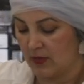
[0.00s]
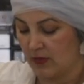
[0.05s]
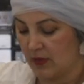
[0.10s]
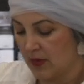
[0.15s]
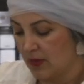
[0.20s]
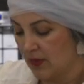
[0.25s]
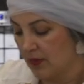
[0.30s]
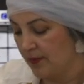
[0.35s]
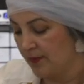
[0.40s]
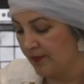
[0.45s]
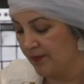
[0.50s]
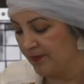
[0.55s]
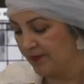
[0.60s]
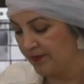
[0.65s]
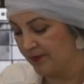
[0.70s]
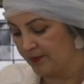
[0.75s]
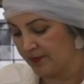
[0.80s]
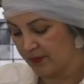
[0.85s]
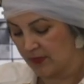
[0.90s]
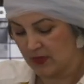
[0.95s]
dough.
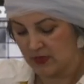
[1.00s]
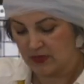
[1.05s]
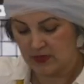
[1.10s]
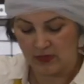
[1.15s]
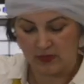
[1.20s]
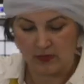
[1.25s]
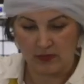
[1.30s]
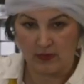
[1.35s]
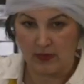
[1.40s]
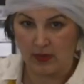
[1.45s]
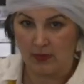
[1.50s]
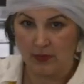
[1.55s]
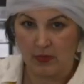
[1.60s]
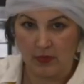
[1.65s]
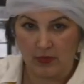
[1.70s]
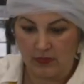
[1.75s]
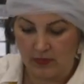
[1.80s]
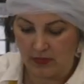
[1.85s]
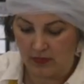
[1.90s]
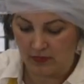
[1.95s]
So they
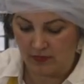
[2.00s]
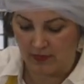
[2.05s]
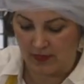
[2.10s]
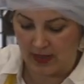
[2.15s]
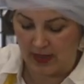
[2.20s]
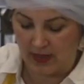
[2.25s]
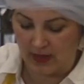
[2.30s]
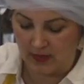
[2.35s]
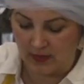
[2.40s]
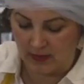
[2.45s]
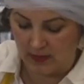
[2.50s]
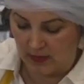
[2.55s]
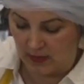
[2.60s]
both are fine.